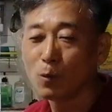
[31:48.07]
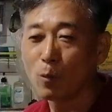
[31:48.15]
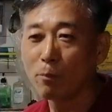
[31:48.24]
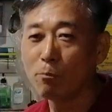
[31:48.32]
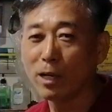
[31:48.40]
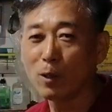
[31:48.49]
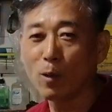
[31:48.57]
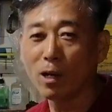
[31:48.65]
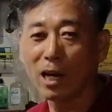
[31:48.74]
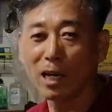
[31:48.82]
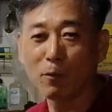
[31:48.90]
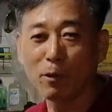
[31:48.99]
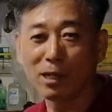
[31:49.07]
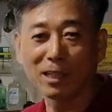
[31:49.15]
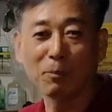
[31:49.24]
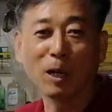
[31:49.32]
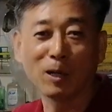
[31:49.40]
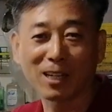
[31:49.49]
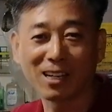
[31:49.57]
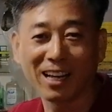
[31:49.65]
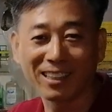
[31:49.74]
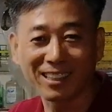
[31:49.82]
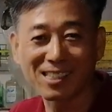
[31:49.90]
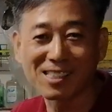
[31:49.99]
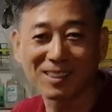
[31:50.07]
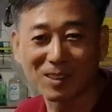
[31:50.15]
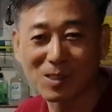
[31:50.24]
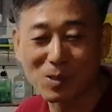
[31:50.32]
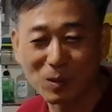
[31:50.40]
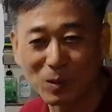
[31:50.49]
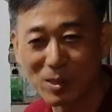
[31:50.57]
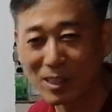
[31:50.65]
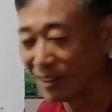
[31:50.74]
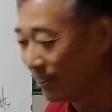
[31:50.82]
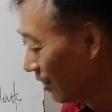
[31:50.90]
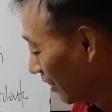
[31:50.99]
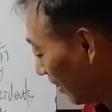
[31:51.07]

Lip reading: One by one, I will give the like this the solution.